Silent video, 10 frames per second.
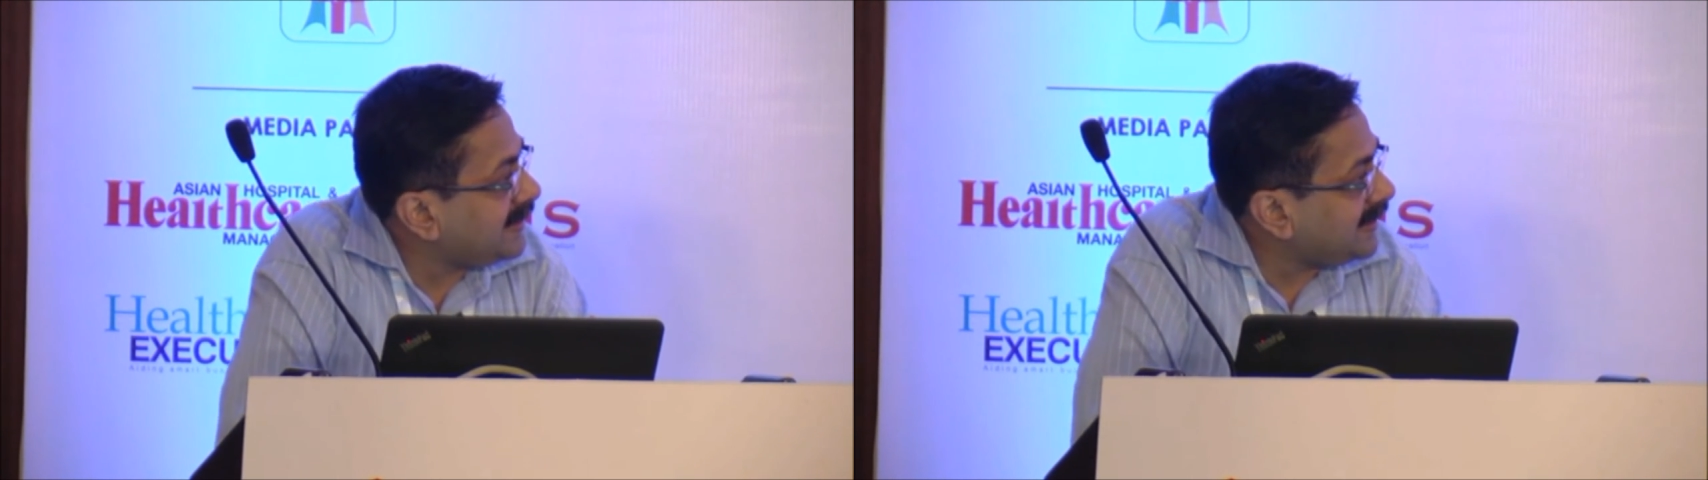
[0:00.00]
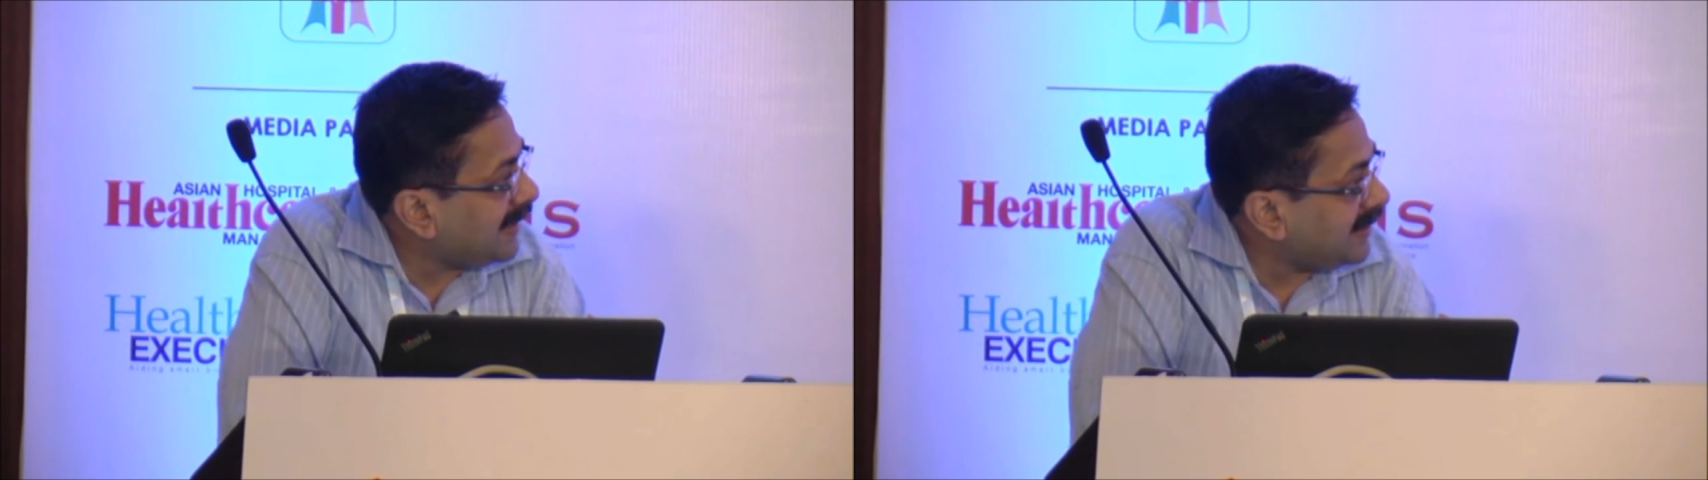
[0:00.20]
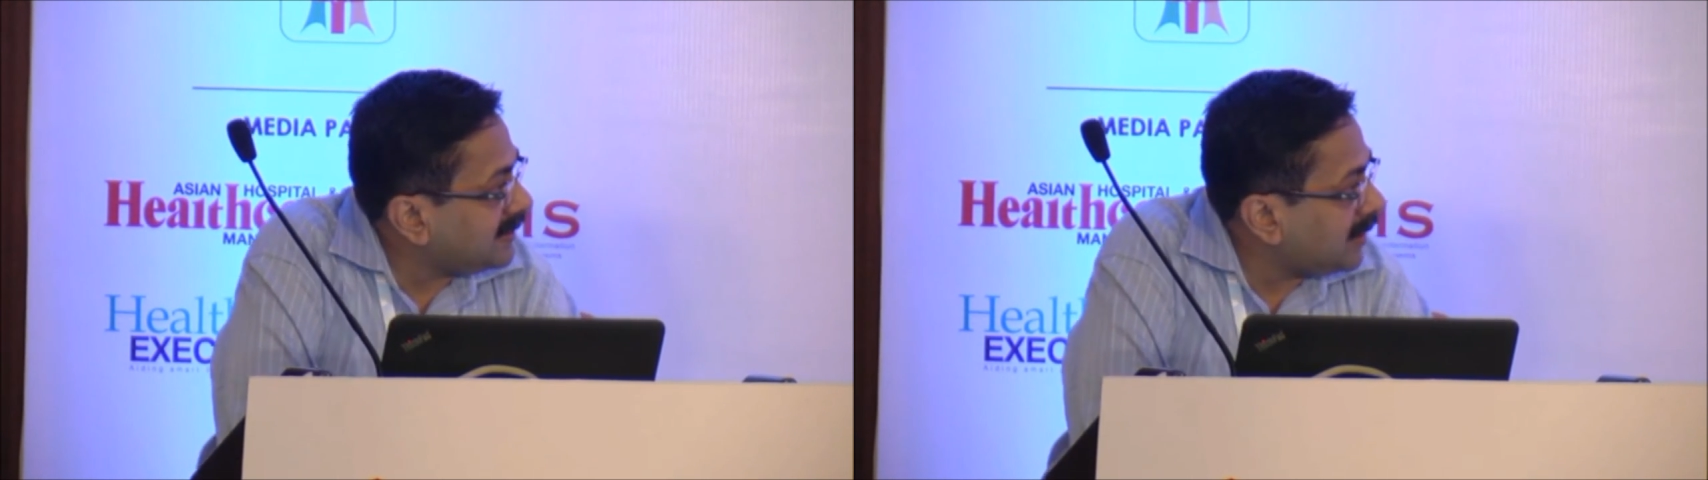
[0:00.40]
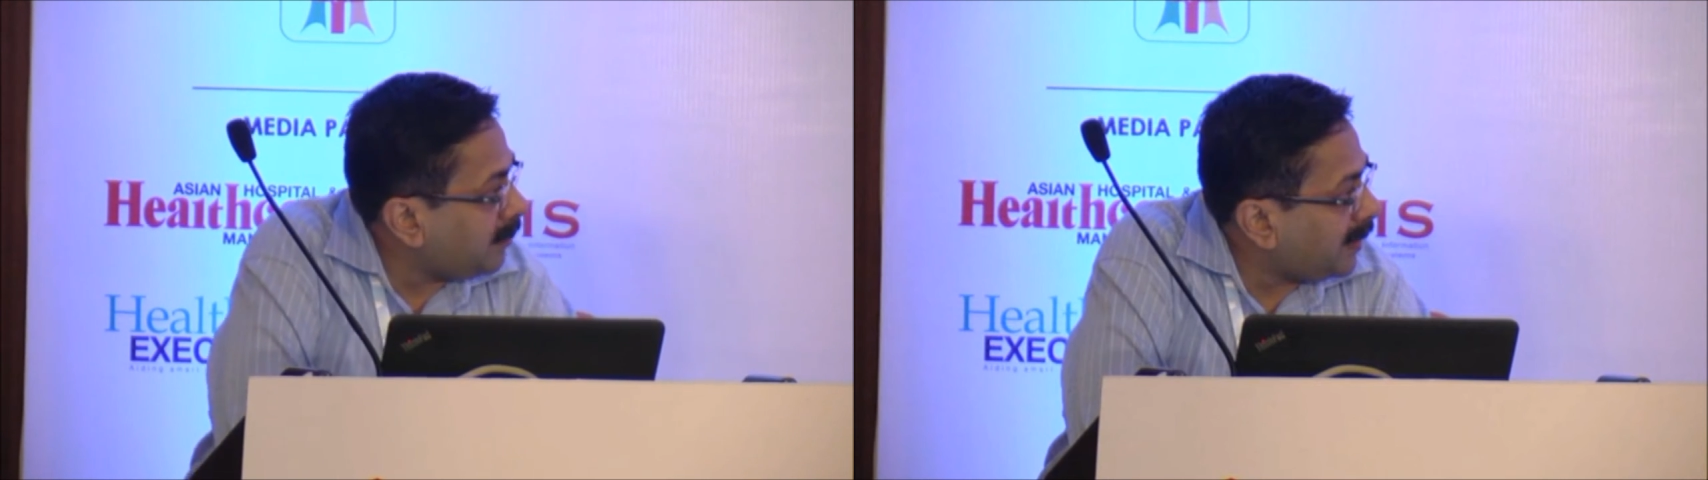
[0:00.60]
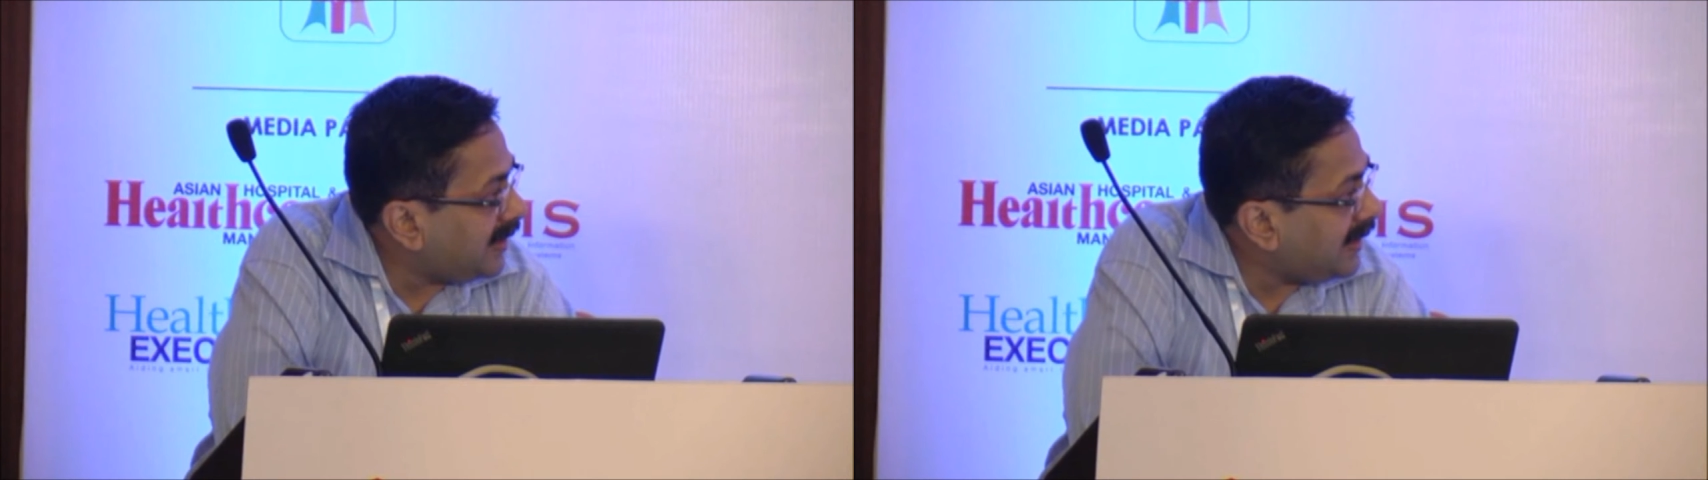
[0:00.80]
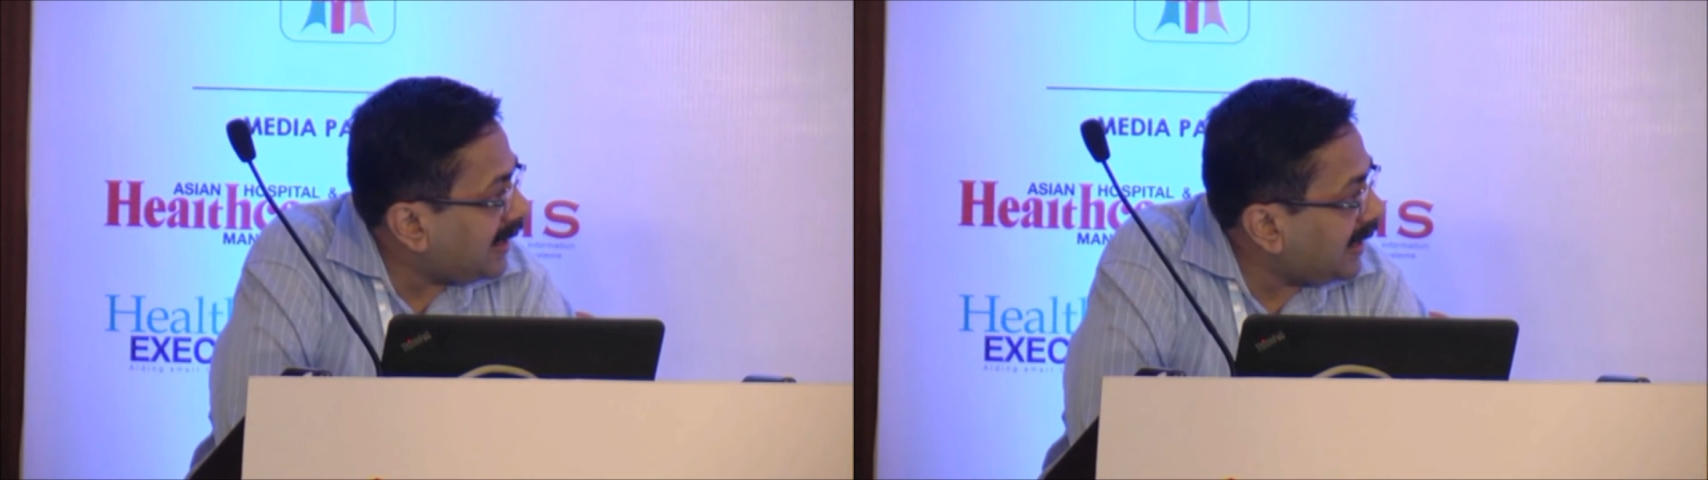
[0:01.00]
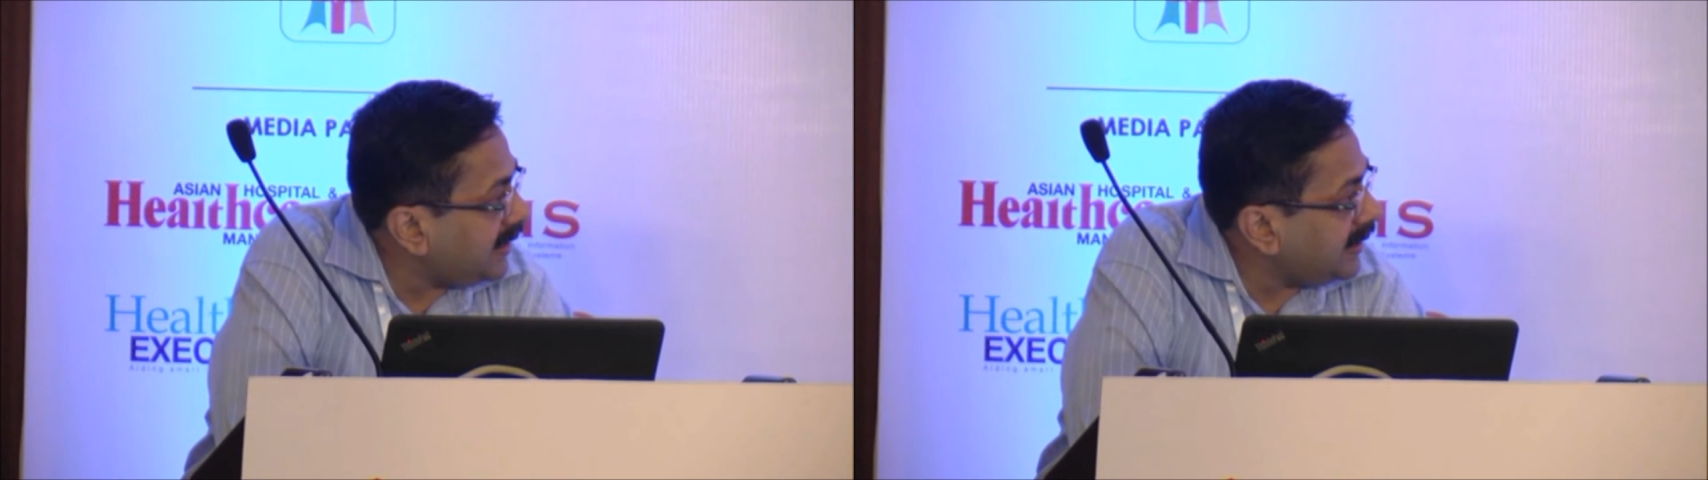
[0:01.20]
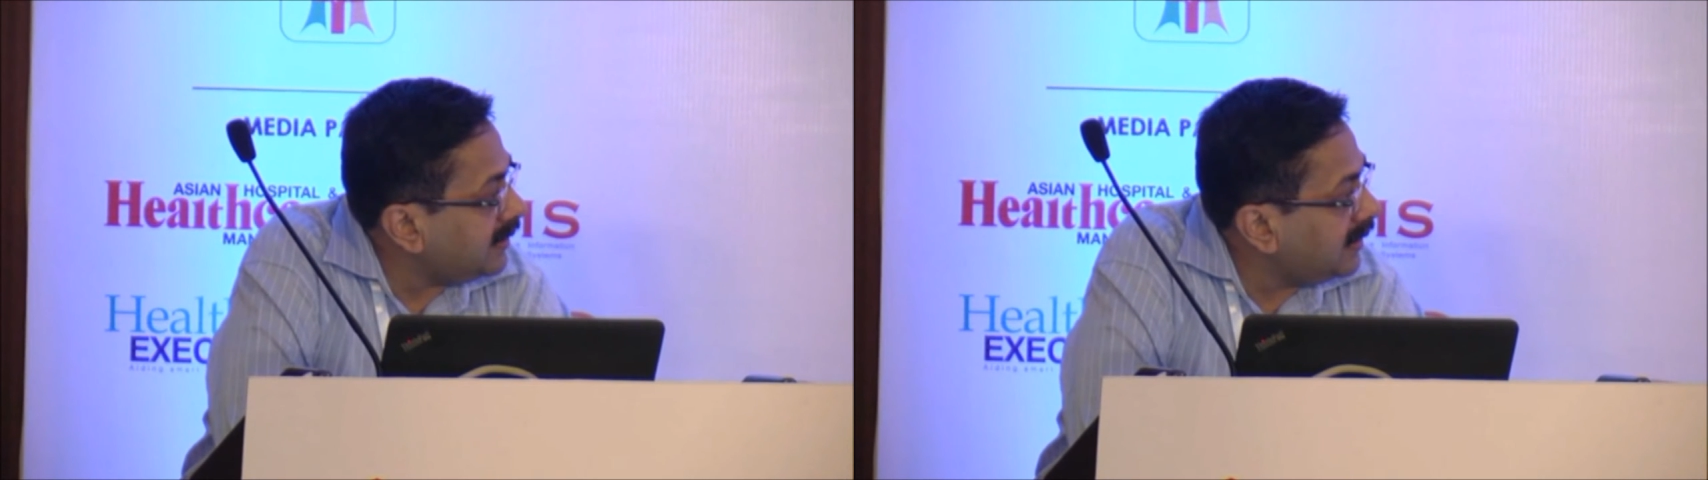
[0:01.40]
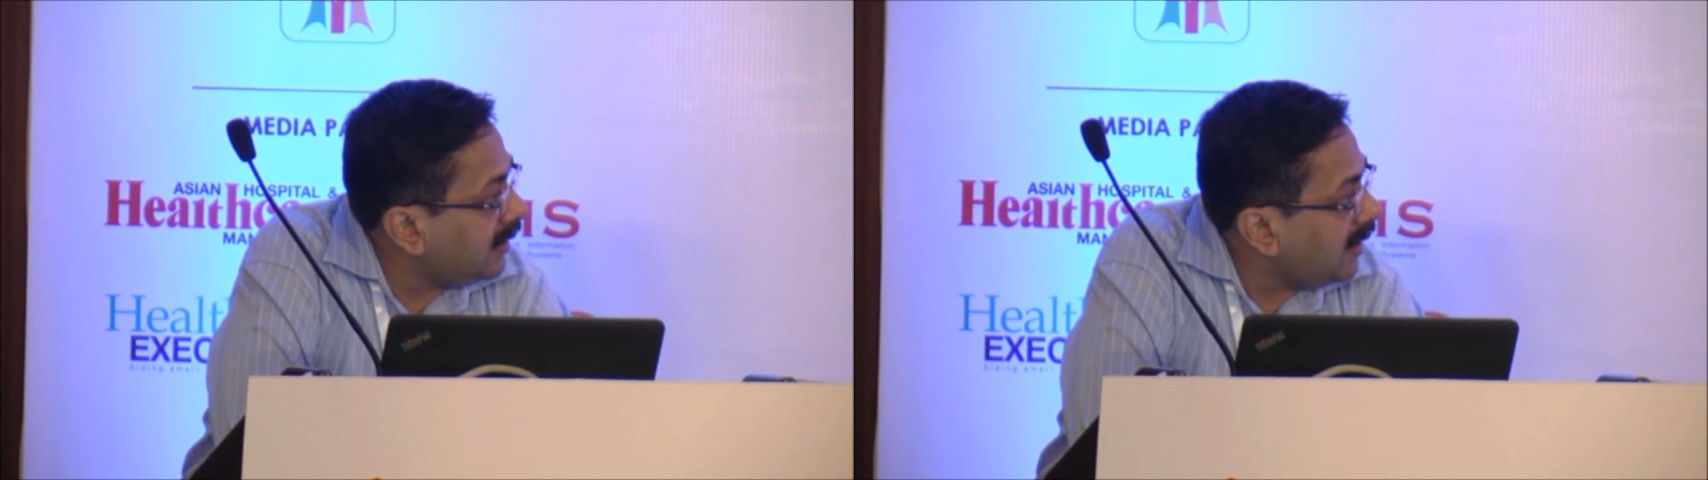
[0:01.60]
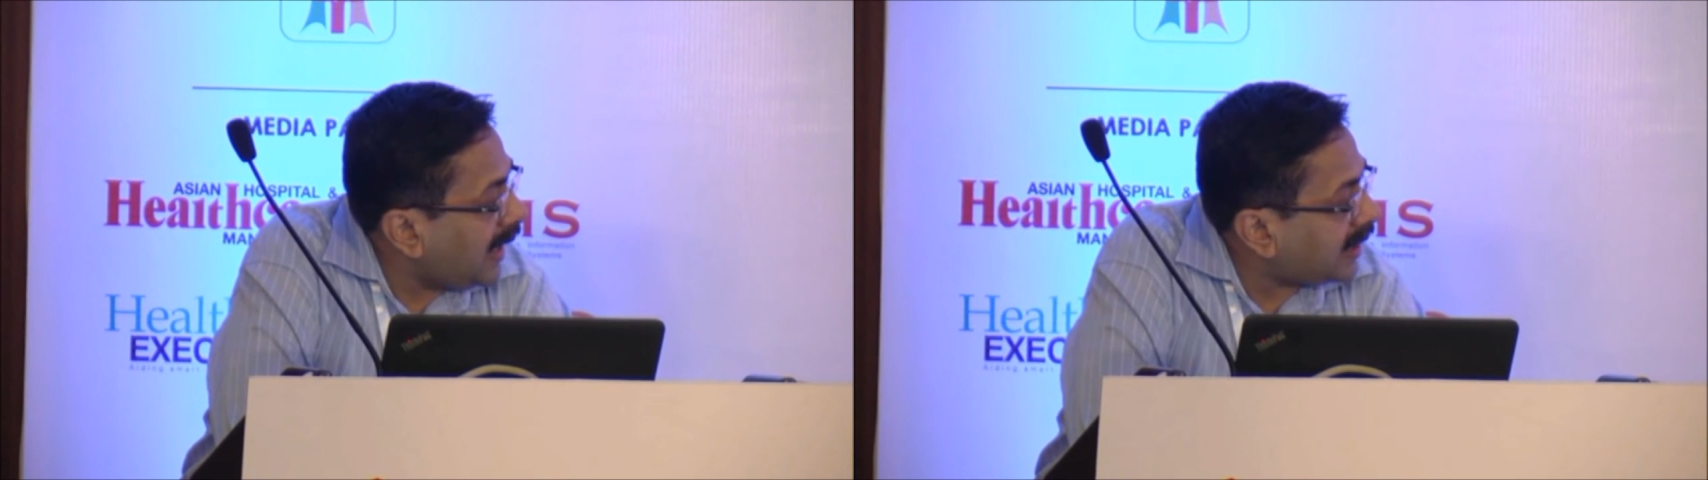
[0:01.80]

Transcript: ACC, that is the magenta line,